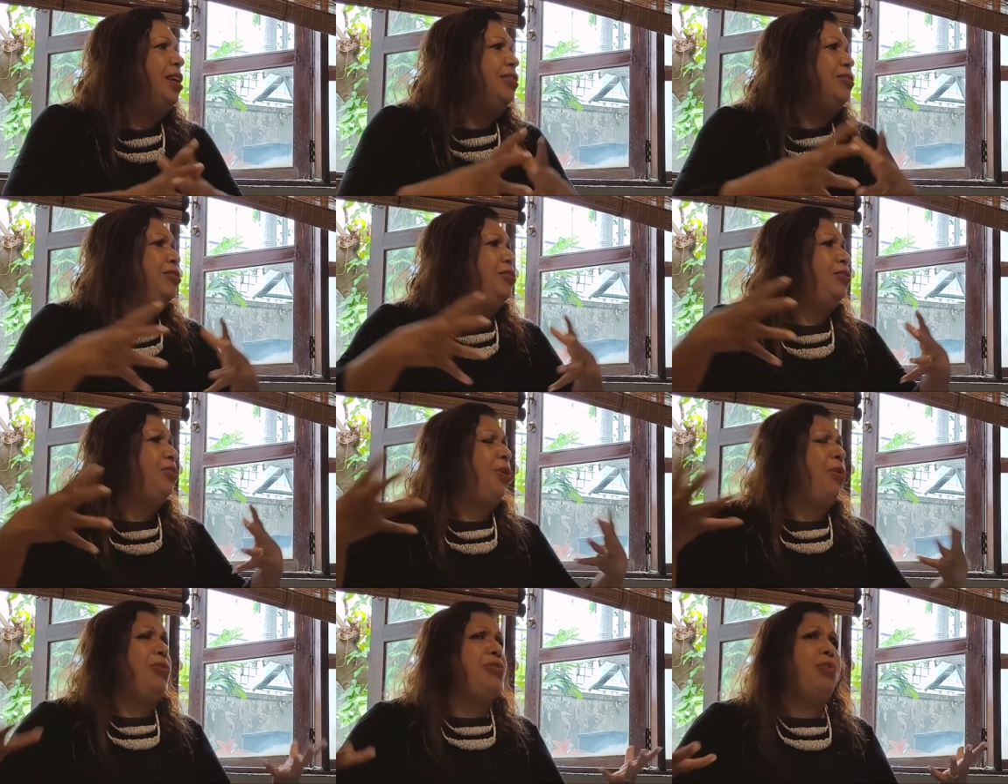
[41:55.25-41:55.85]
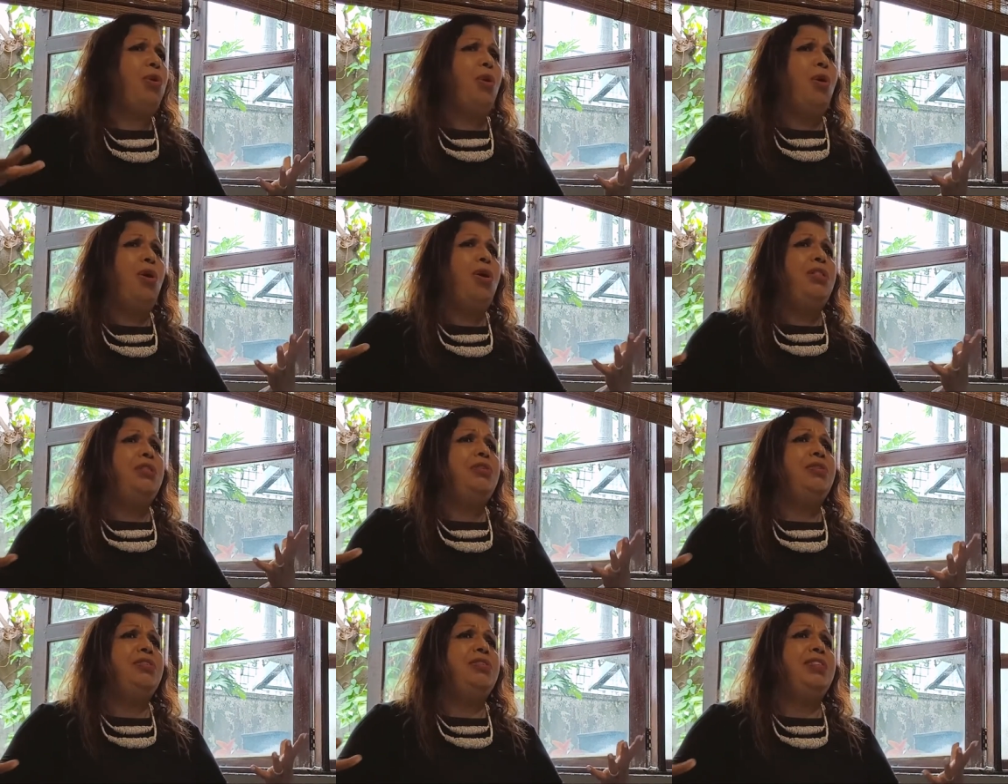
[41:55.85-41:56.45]
So, also
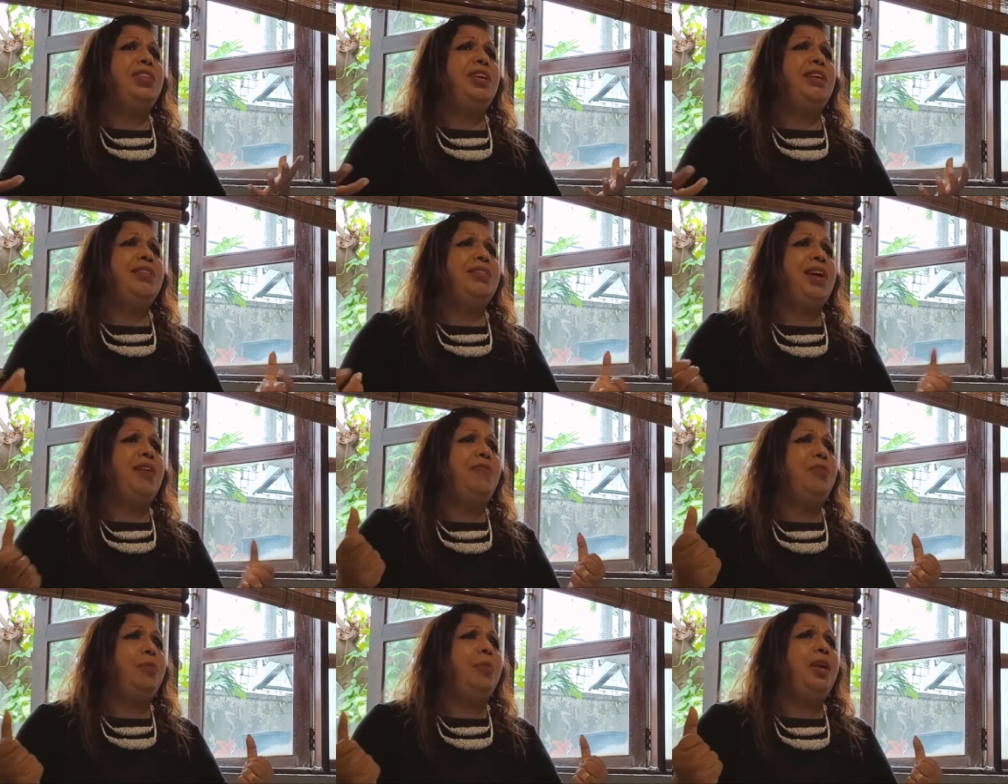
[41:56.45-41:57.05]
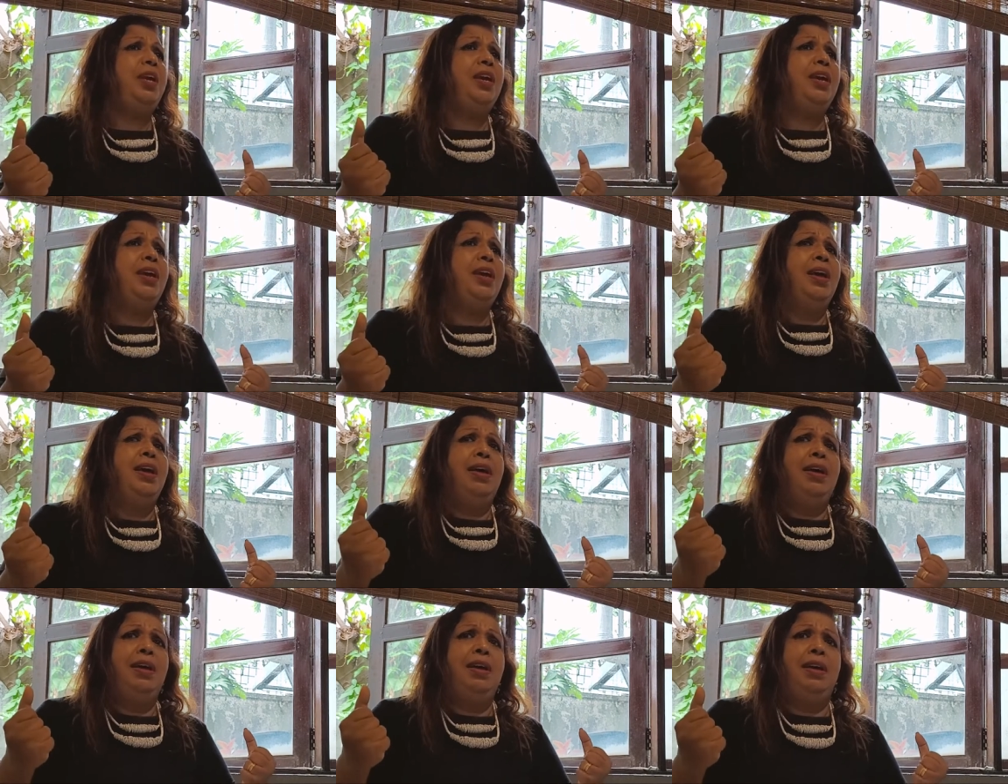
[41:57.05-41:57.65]
all those things have to be
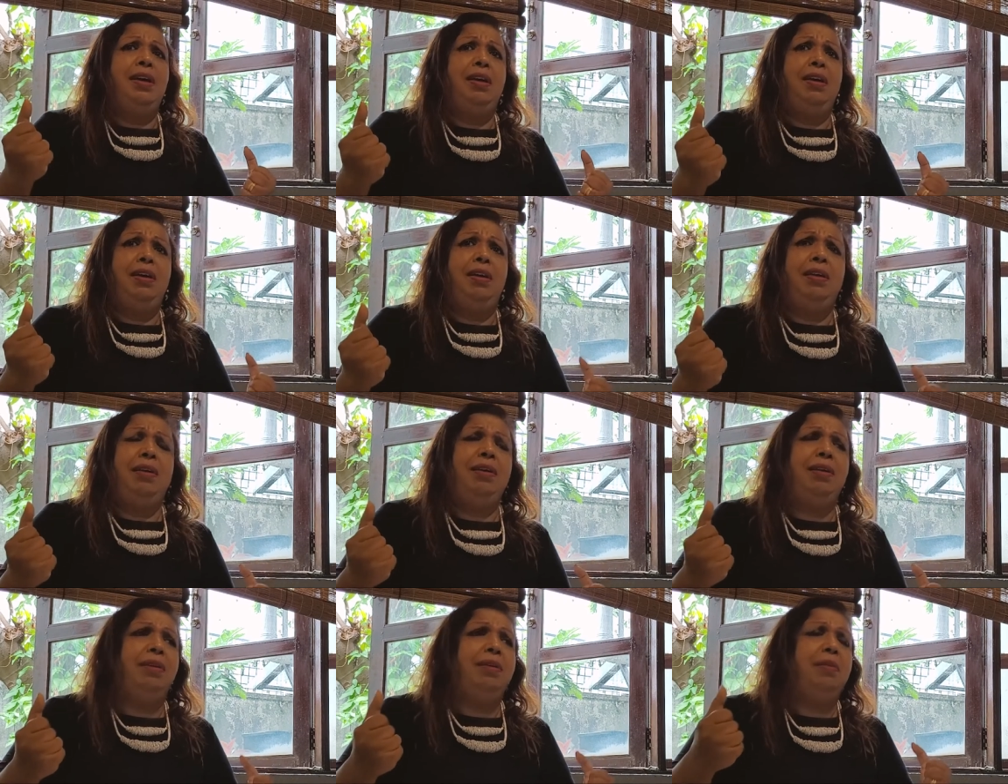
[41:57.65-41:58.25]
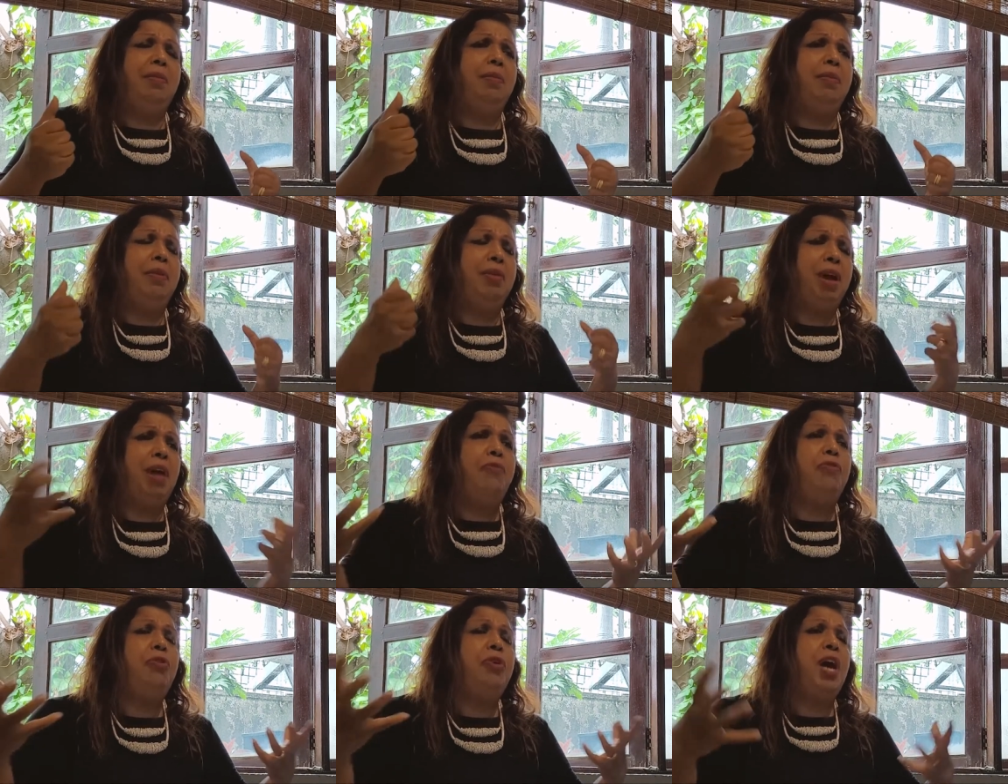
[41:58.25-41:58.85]
uh,
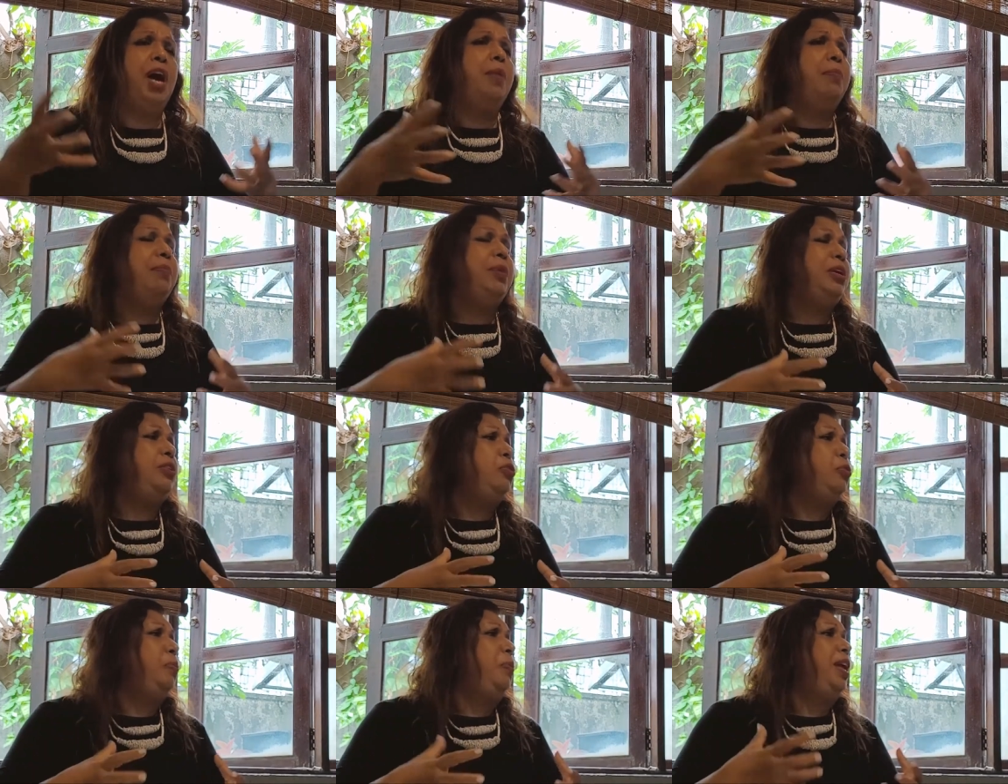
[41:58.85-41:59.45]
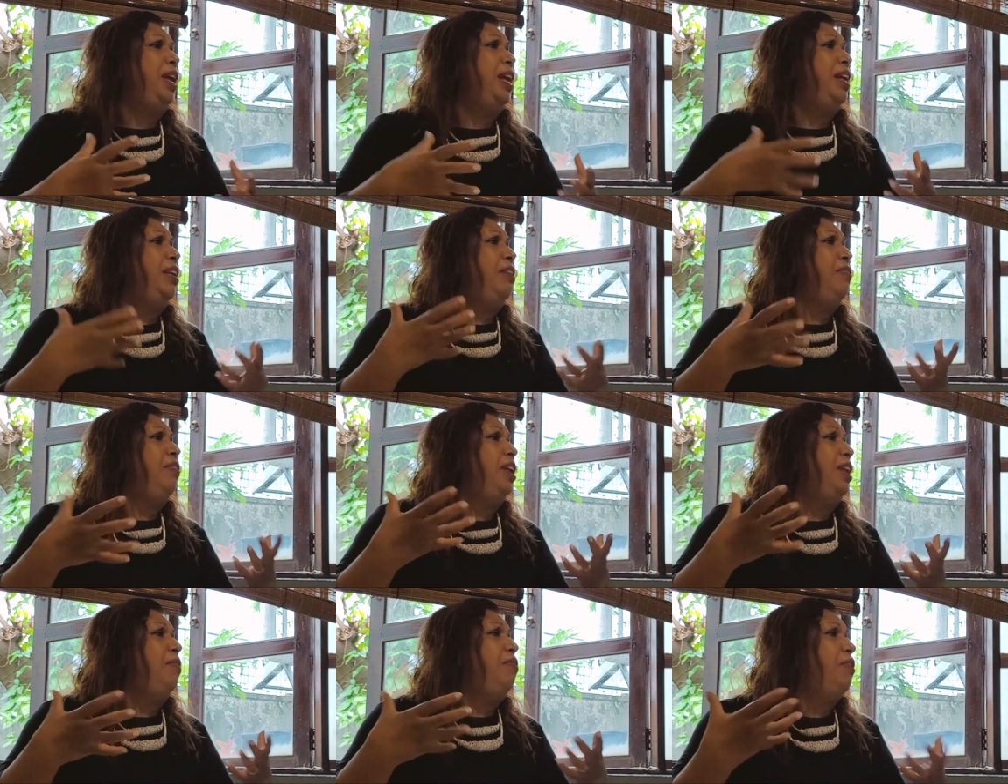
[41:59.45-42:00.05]
have to come into play in a
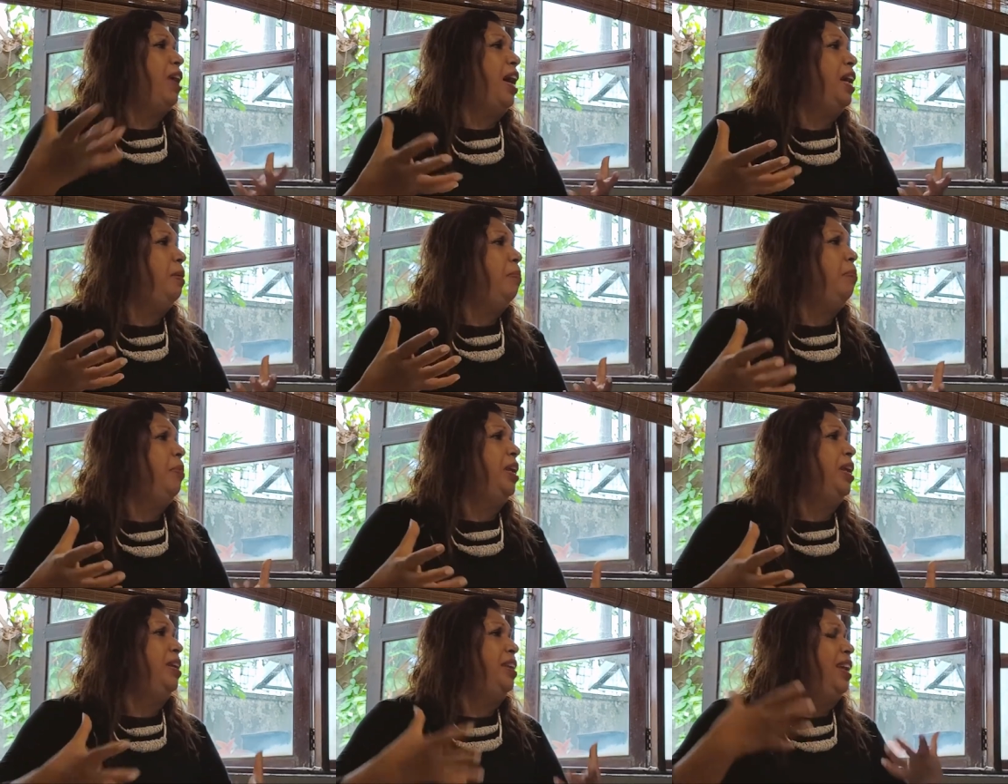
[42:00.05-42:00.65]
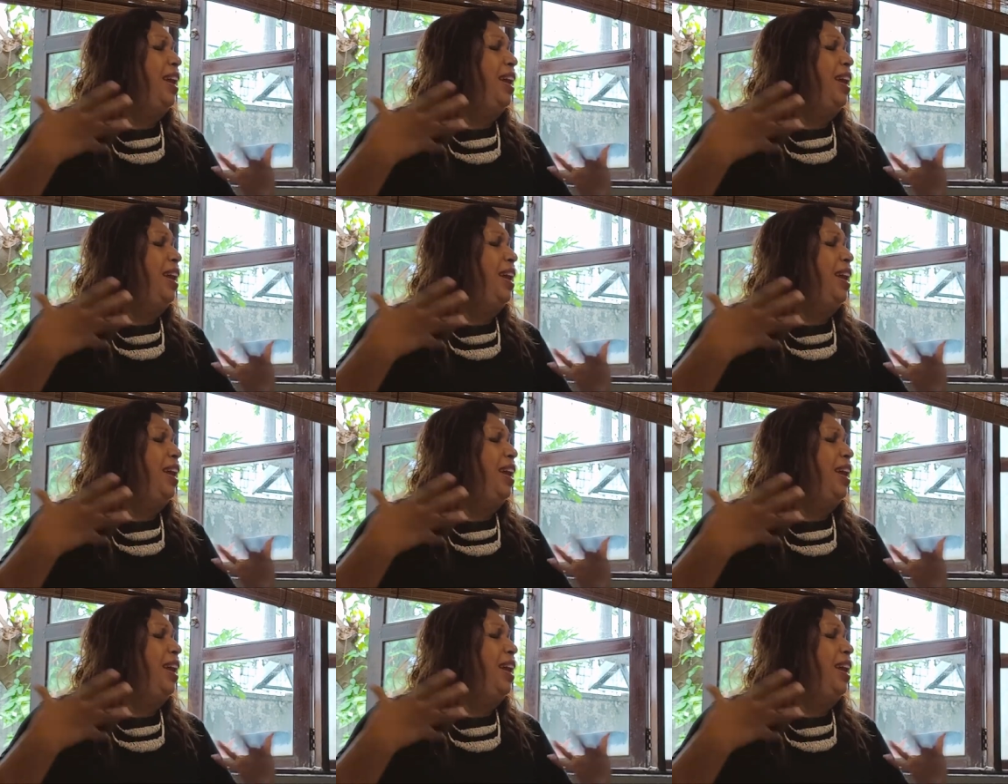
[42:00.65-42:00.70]
very vibrant,